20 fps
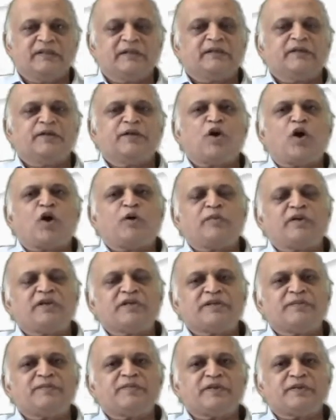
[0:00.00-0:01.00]
The normal
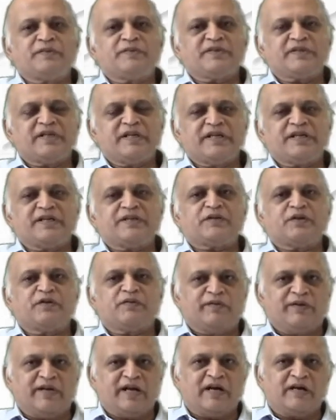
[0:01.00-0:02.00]
symptoms in case
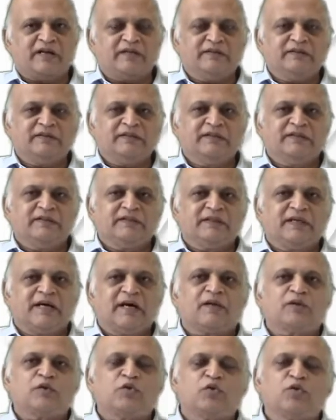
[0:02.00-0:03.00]
of lung
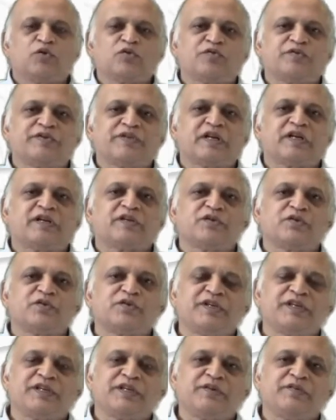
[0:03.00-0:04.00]
are those which are
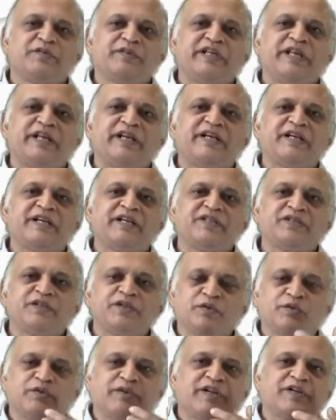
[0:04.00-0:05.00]
associated with
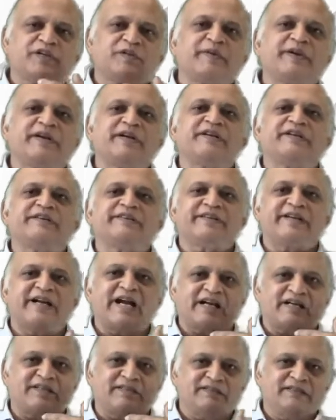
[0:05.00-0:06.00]
irritation to the respiratory
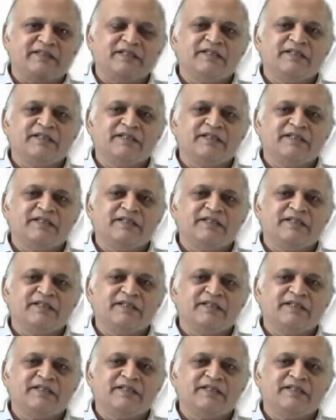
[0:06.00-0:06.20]
tract.